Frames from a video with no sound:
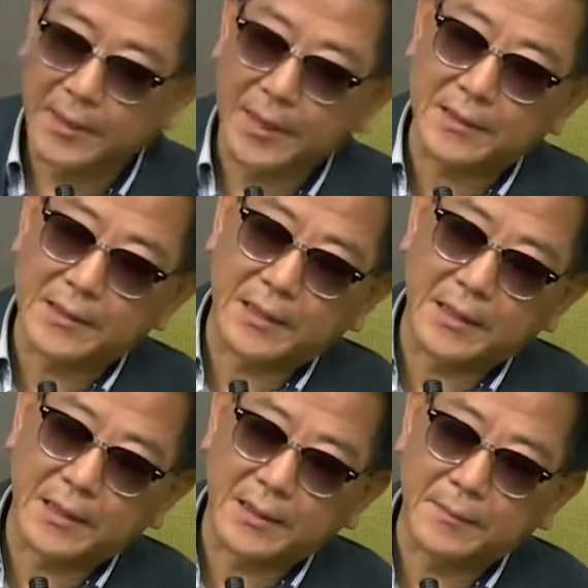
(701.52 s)
in
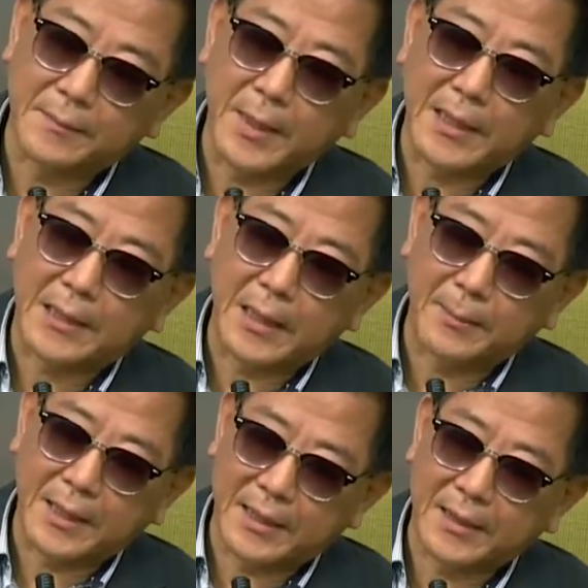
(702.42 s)
the
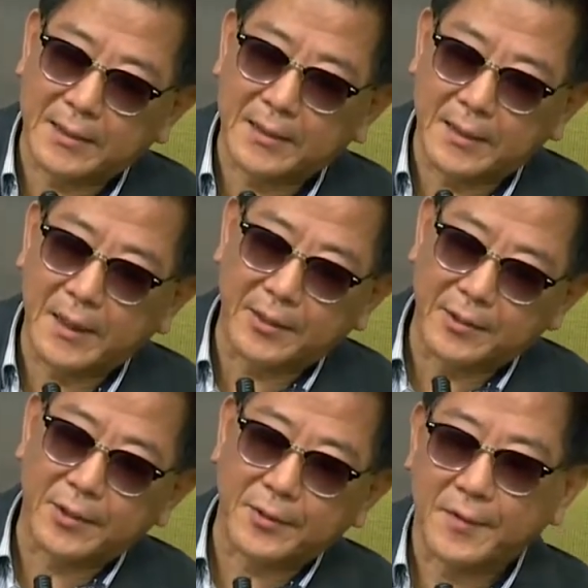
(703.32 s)
pandemic
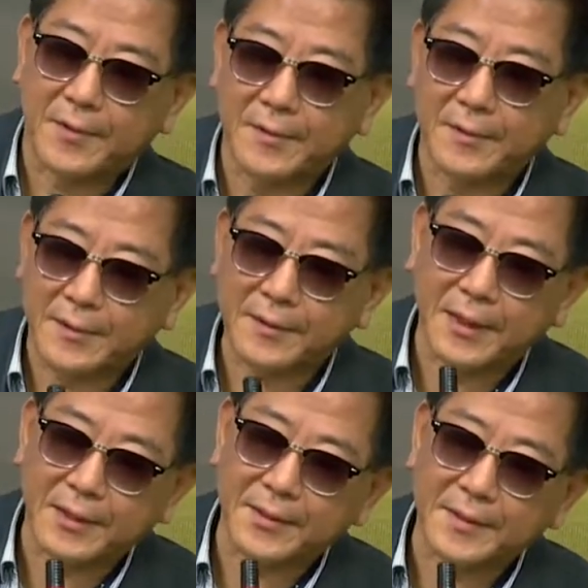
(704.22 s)
era? Thank